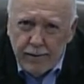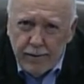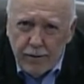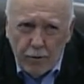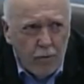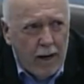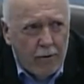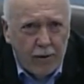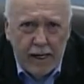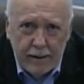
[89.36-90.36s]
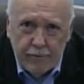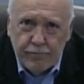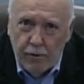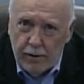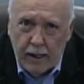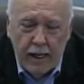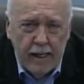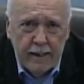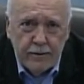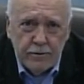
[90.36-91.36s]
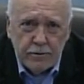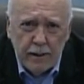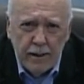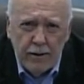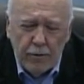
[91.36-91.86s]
they're out on the front lines and